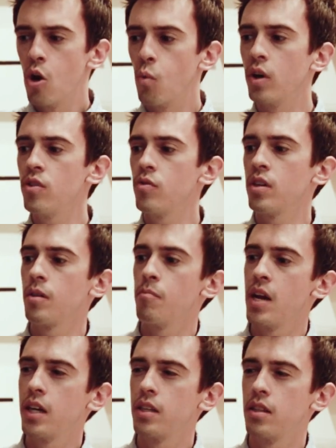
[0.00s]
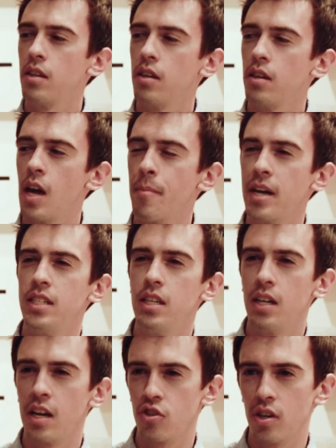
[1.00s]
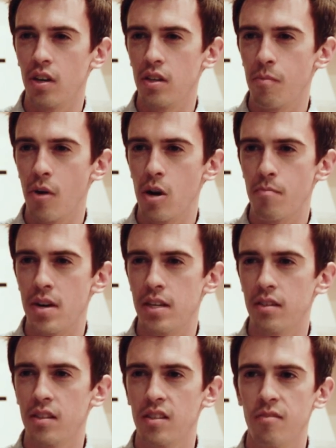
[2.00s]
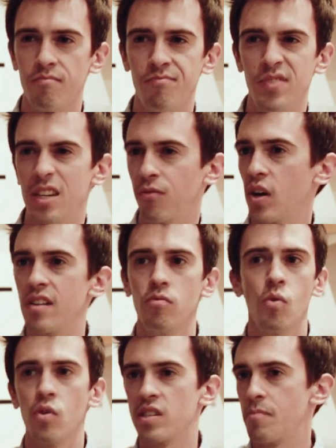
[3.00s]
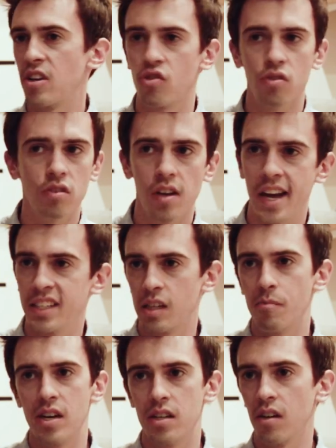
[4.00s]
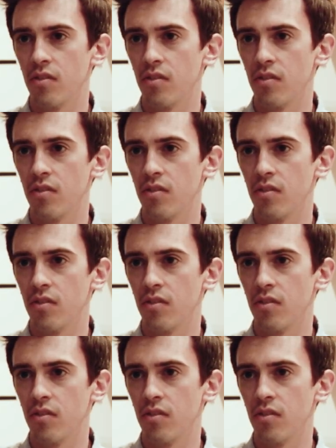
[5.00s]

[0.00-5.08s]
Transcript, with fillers: What do you think makes the MIT engineering departments different or special as compared to